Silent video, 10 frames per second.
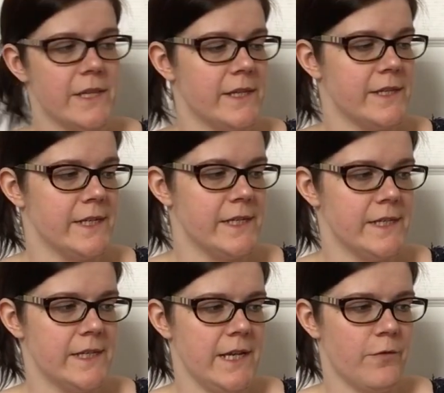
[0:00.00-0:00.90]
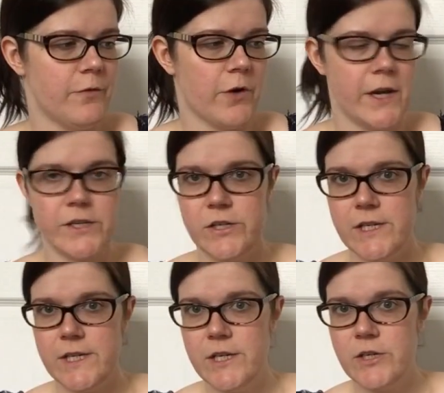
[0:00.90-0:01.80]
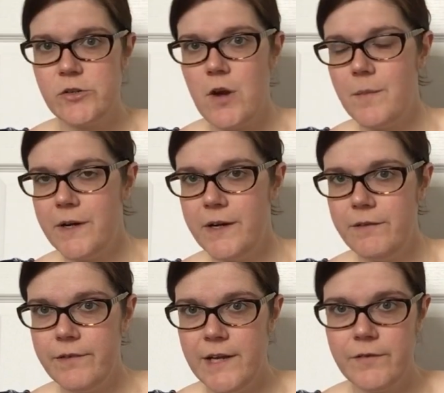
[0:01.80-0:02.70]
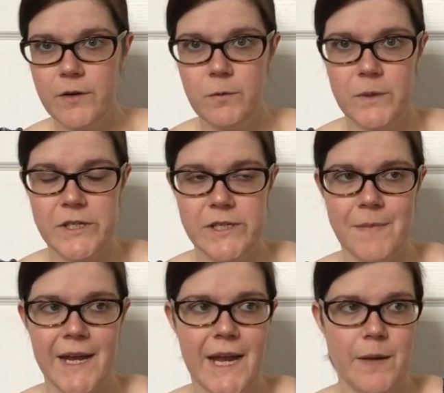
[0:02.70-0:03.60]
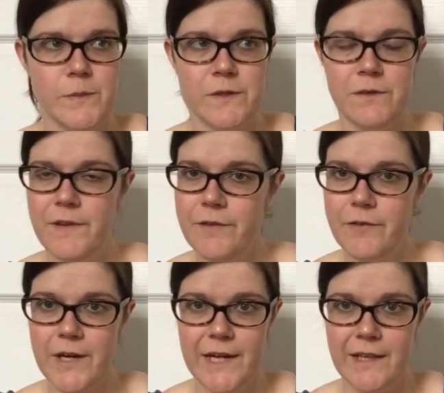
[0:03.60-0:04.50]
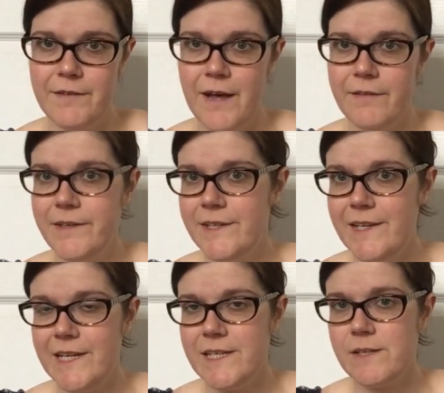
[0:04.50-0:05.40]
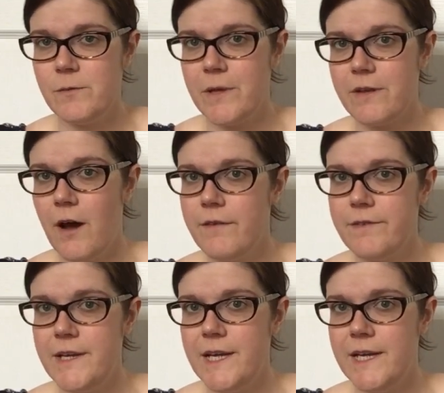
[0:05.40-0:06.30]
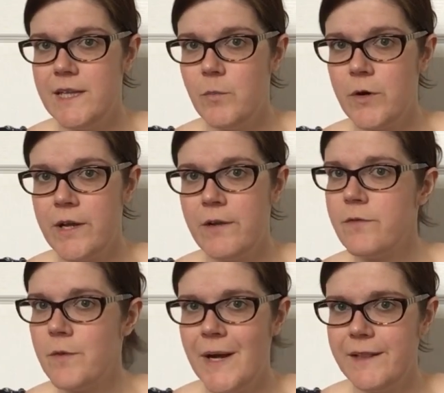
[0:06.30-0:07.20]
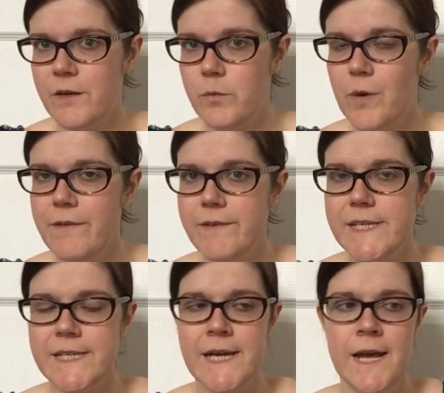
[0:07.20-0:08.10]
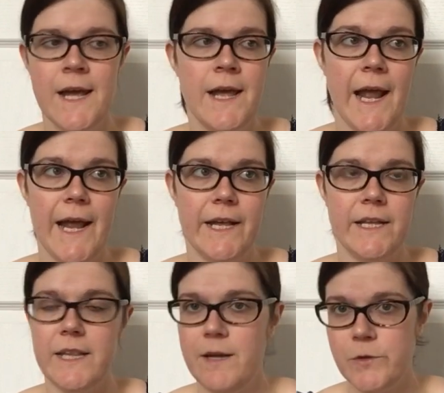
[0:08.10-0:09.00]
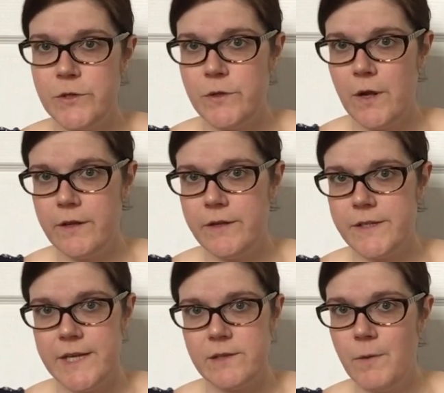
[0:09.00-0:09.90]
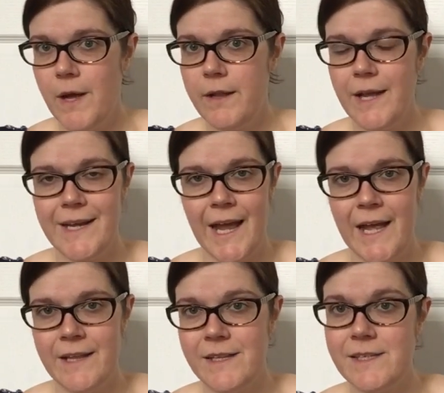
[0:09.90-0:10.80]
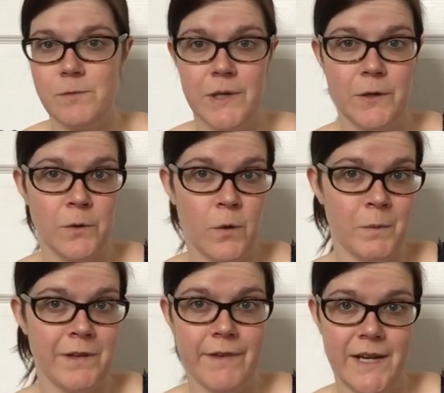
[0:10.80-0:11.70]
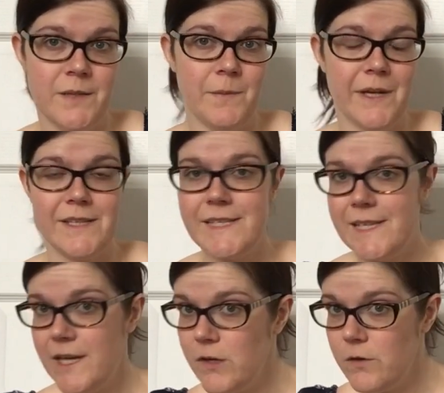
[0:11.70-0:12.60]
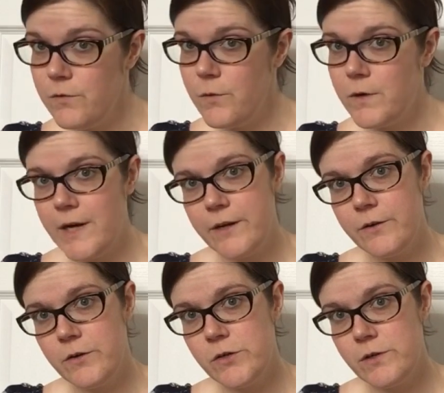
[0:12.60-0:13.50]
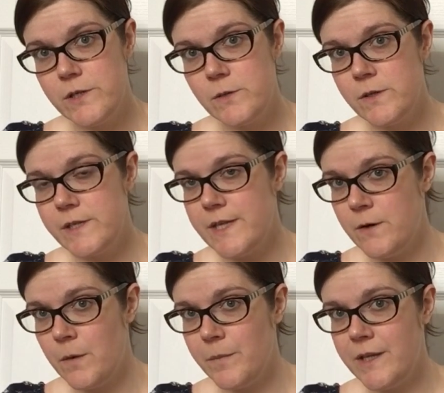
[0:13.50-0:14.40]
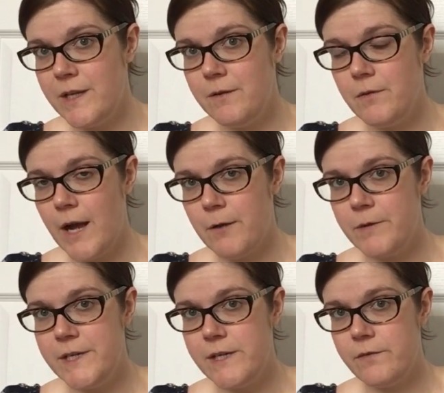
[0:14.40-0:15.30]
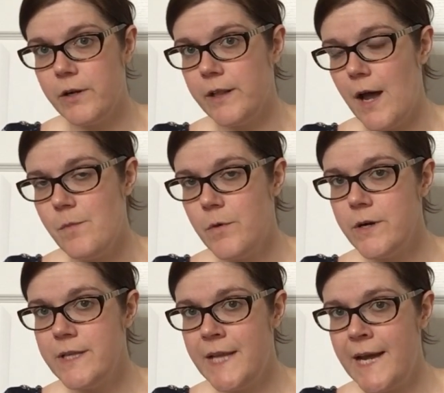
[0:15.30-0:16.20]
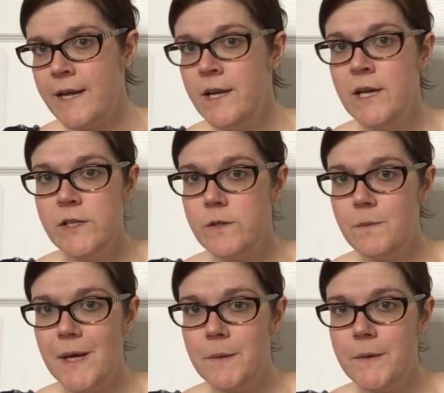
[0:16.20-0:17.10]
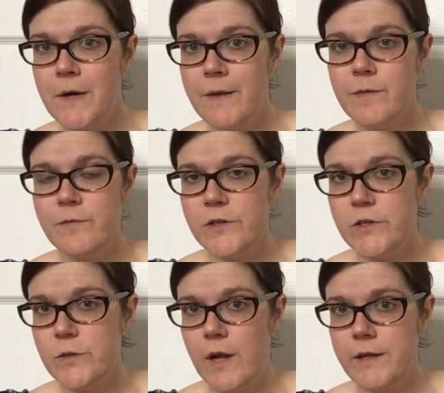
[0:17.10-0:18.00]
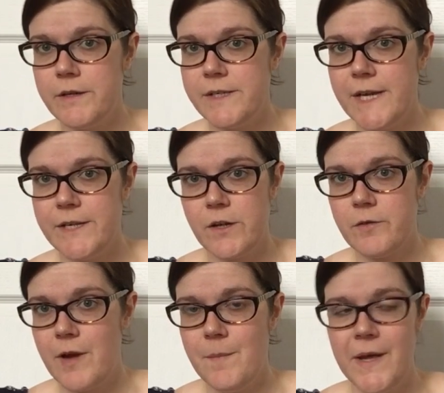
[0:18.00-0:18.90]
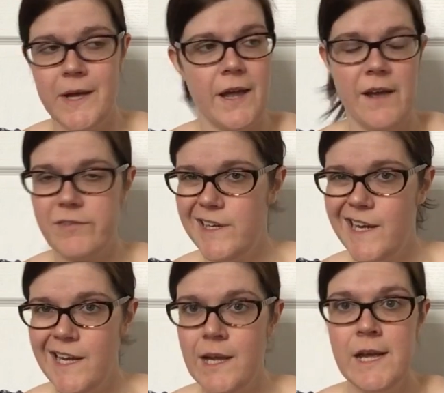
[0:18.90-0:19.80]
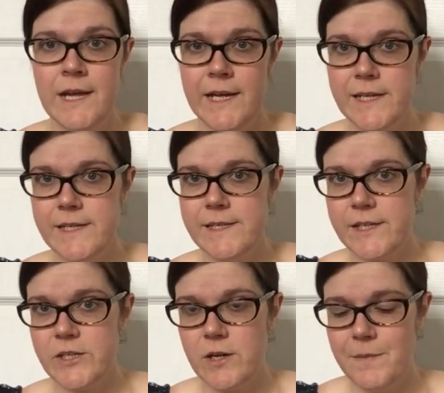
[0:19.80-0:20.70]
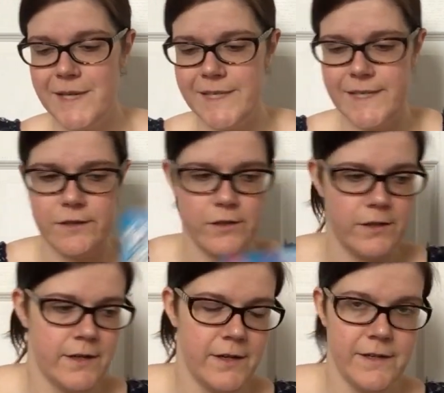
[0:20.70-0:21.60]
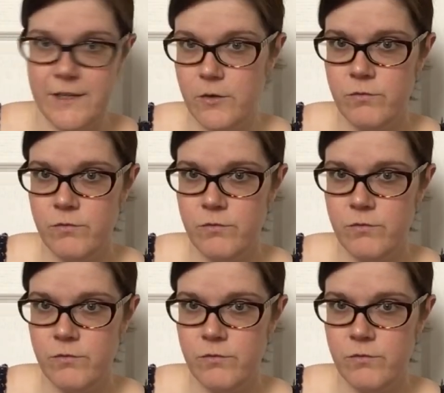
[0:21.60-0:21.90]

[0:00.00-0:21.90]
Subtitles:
This is the frosted strawberry flavor, which is my absolute favorite. I love having these with coffee in the morning for my little breakfast, and they were $2 as well. Again, this is what you can normally find them on sale for at grocery stores. They normally retail for a lot more than that. So to be able to grab them for $2 at Dollarama every day is such an amazing good deal.